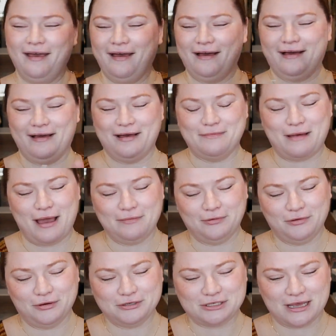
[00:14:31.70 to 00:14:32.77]
I'm
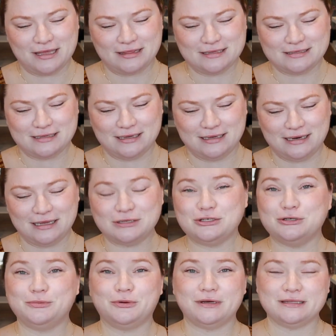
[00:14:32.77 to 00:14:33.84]
crocheting this on a
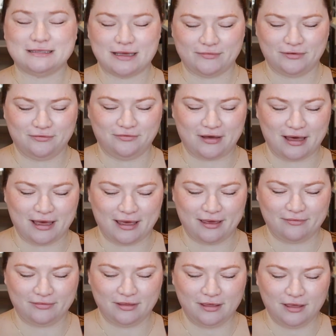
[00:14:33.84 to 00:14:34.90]

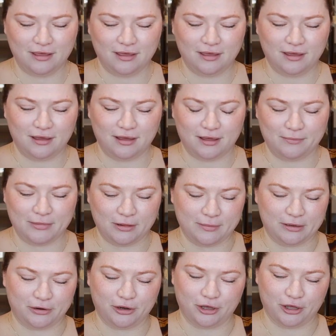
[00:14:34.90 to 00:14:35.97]
2.75
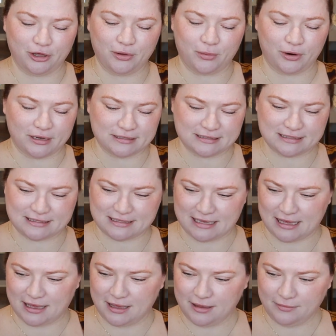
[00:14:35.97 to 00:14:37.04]
millimeter hook, or a
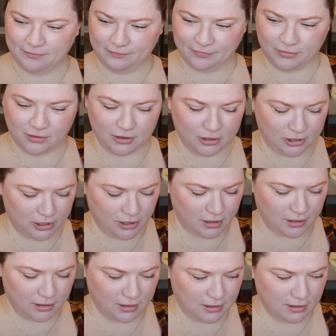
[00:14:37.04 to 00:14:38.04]
C hook.